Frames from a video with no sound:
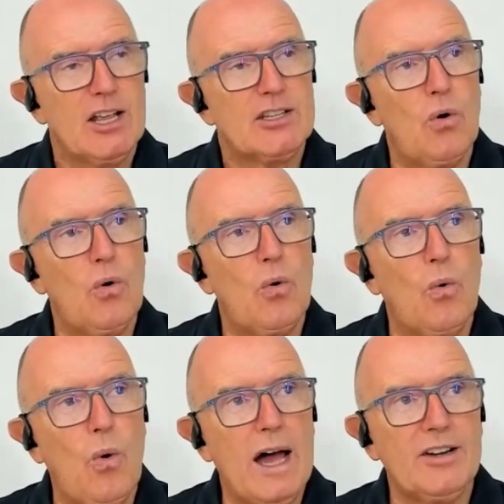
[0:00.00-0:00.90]
So
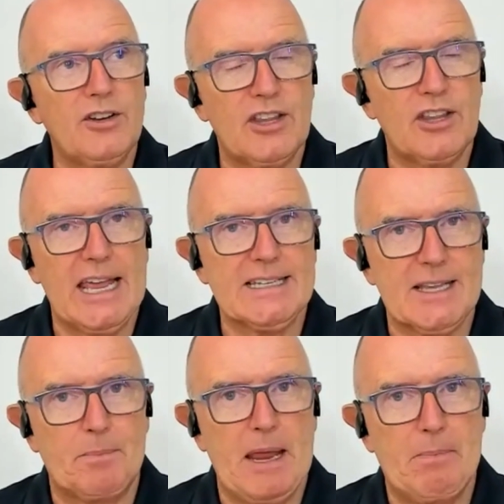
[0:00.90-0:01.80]
what are the things
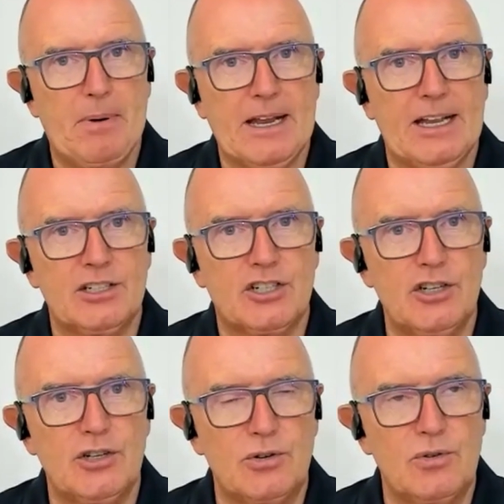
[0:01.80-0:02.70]
that people can
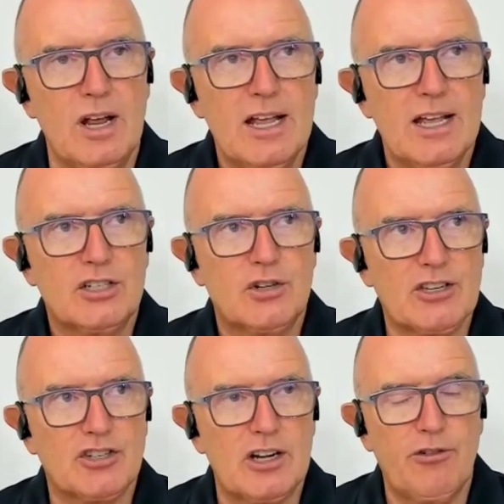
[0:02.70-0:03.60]
do to
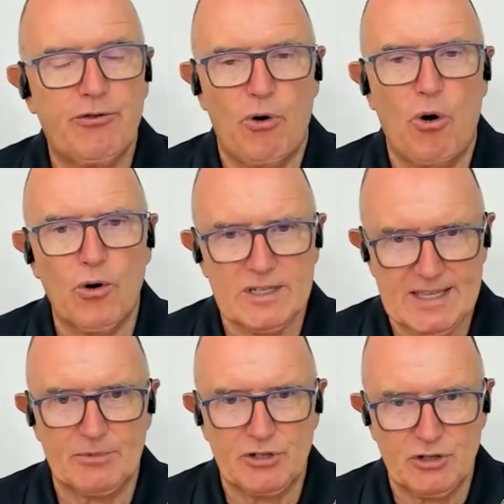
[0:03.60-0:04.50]
actually force
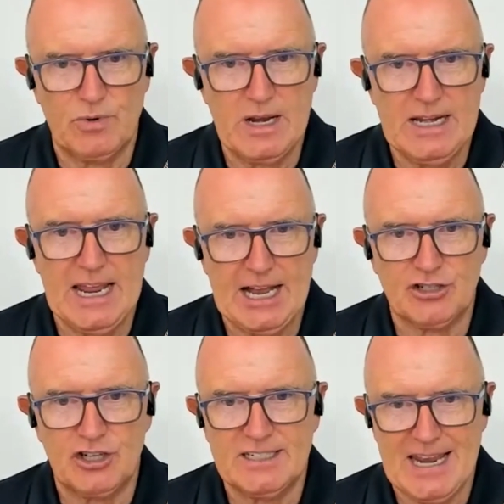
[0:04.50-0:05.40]
them to really
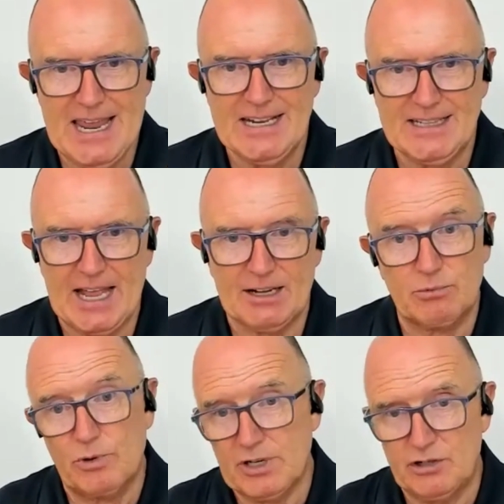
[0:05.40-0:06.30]
actually take that,
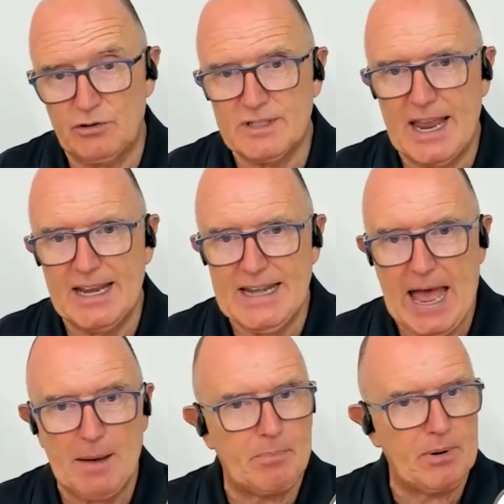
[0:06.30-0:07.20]
what you say,
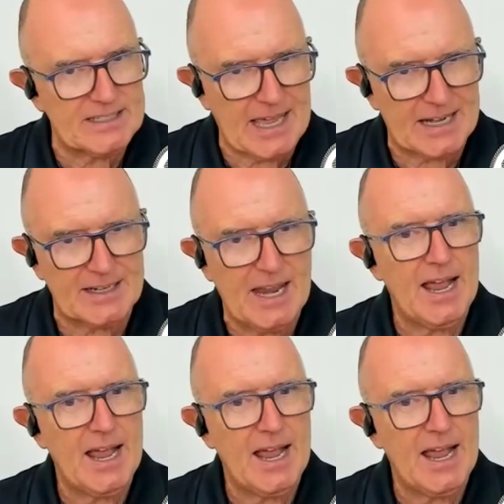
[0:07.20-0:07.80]
nap, but is that